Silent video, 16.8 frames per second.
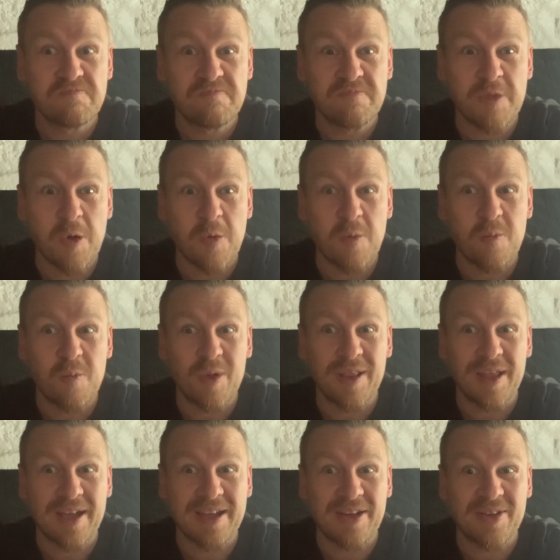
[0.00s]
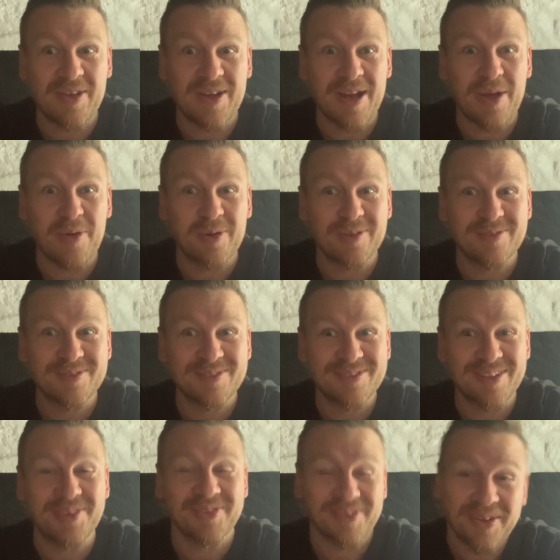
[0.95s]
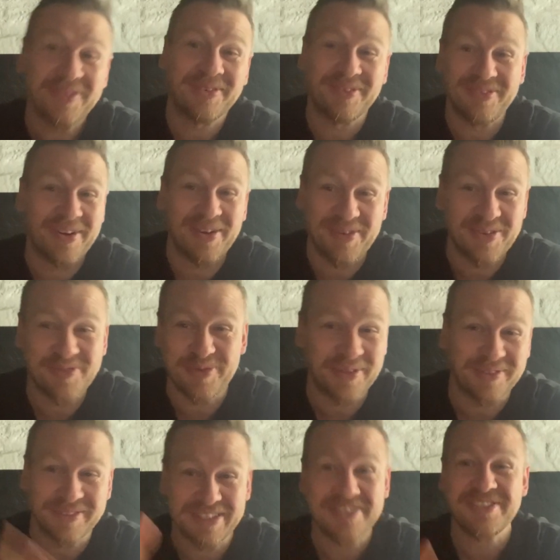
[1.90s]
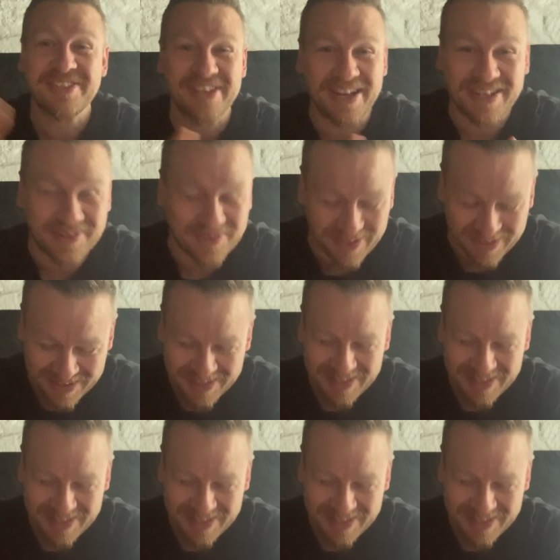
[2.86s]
no, we like Okinawa, and that's all, fair enough, I'll listen anyway.